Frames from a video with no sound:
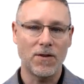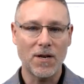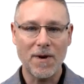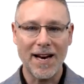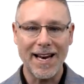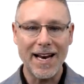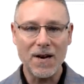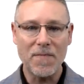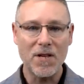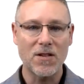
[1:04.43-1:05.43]
Think about any
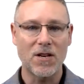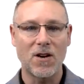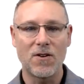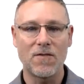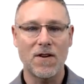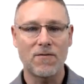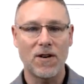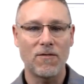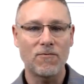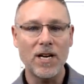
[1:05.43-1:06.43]
piece of code you've ever
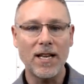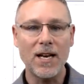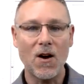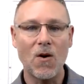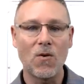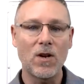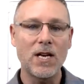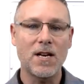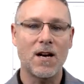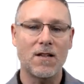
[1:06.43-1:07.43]
written. It really only
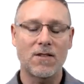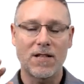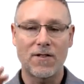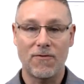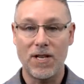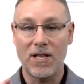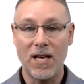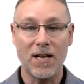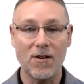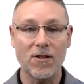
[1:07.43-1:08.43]
does three
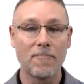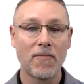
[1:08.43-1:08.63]
things.